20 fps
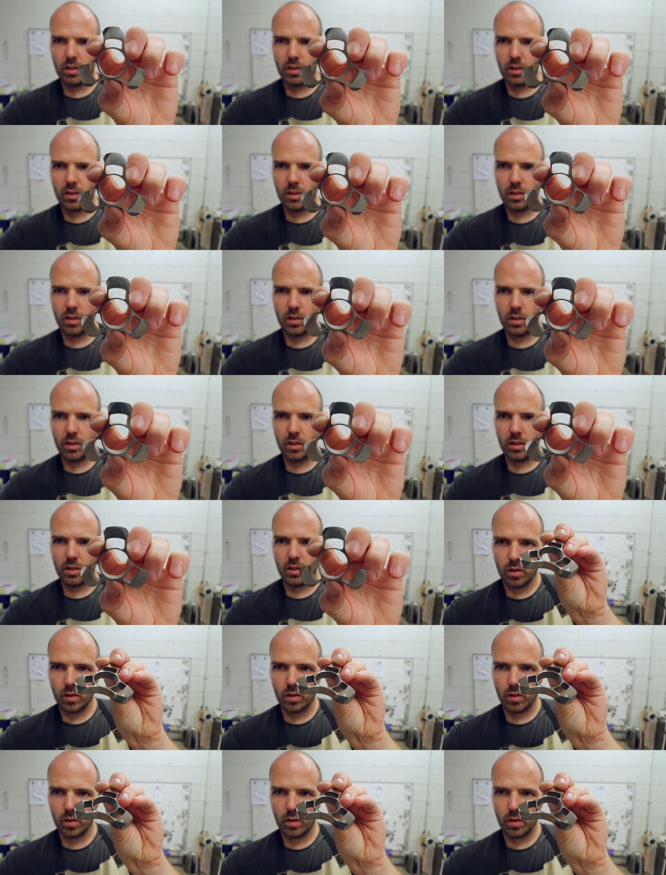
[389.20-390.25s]

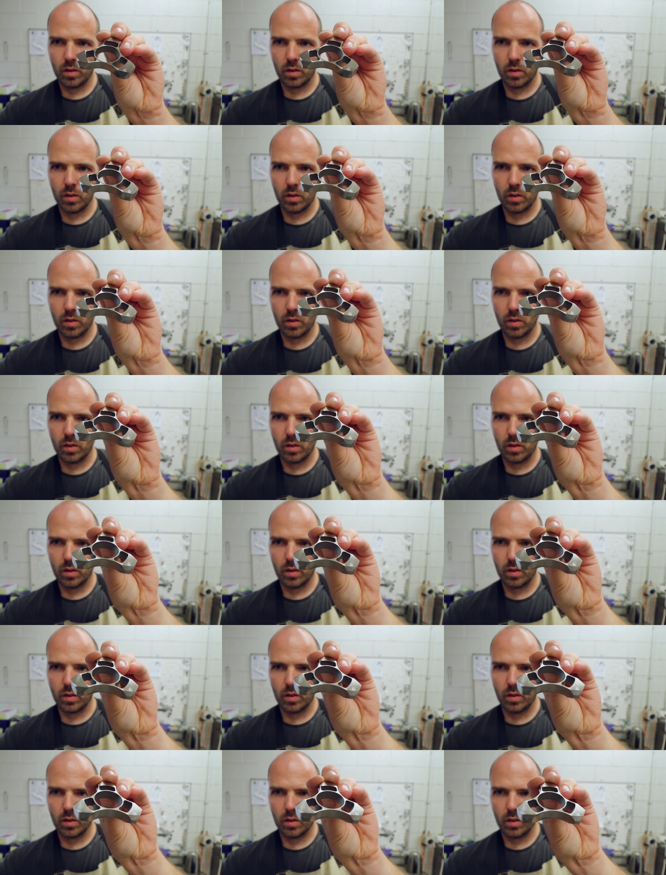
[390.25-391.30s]

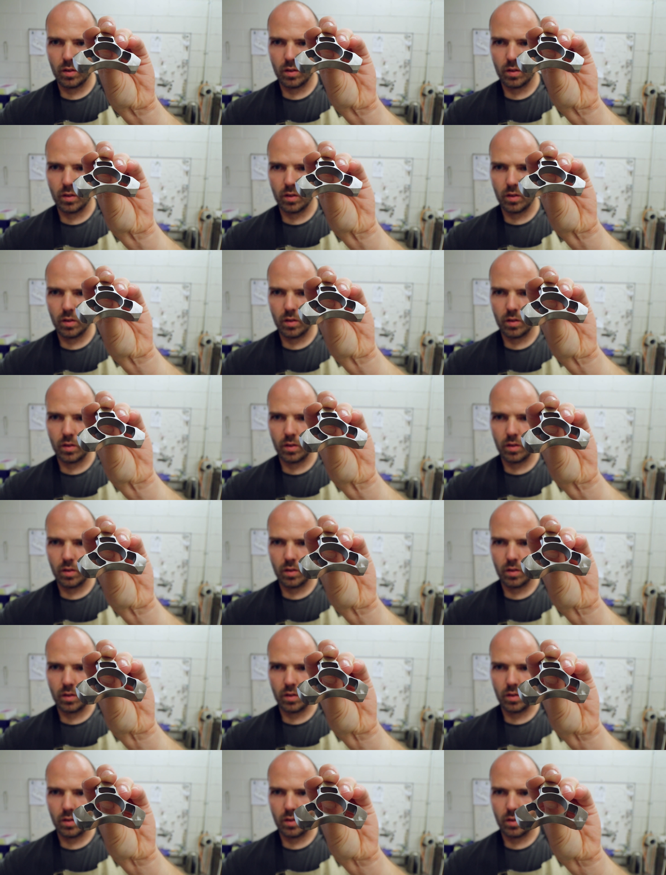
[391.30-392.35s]

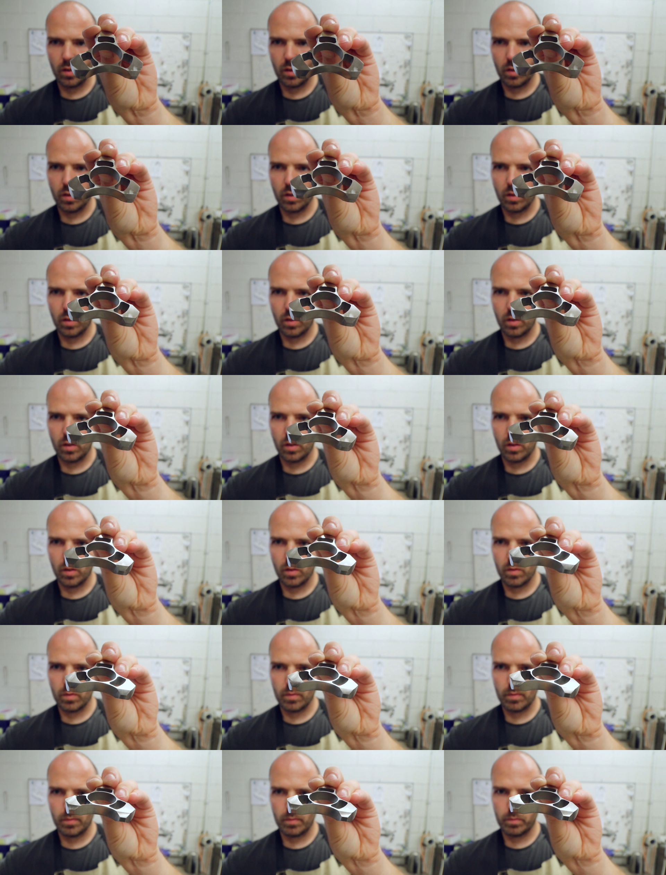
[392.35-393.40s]

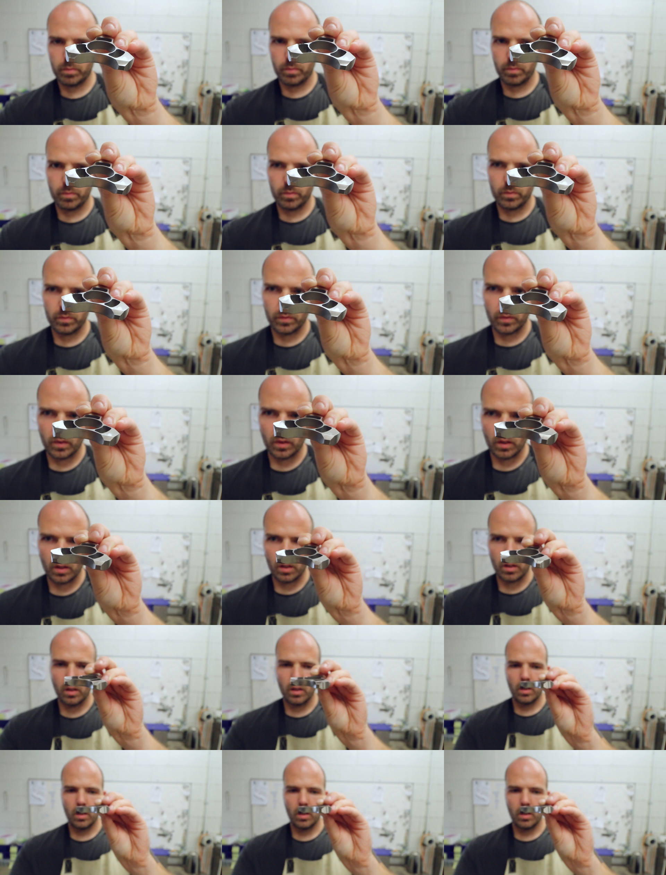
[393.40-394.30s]
No one is speaking in this clip.